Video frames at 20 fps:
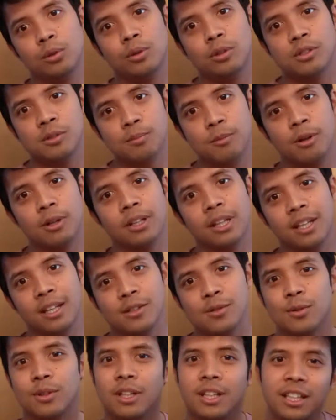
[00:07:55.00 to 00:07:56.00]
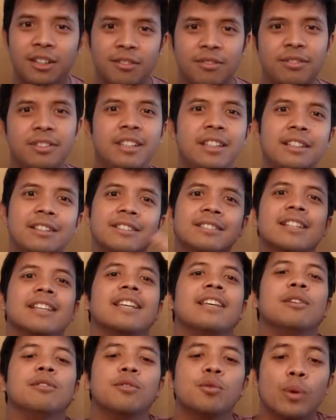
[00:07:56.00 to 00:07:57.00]
a small kid so that he feels like
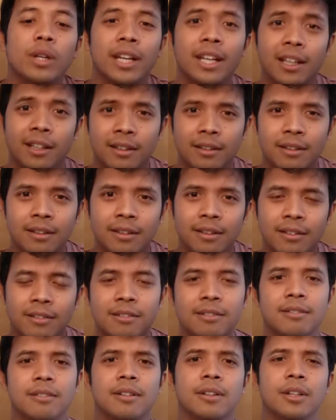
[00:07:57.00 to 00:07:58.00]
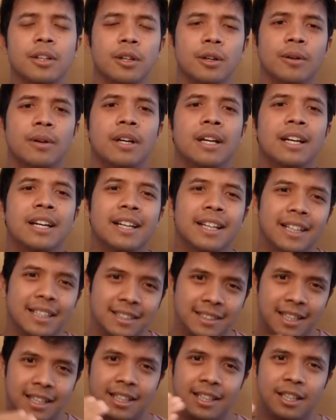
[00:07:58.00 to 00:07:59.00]
he's winning.
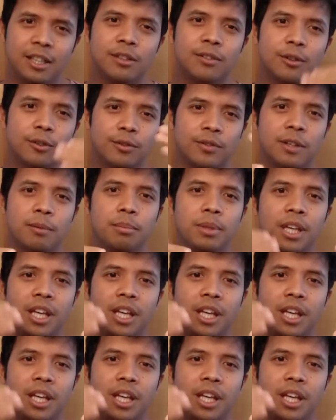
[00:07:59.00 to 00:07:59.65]
It's the idea of that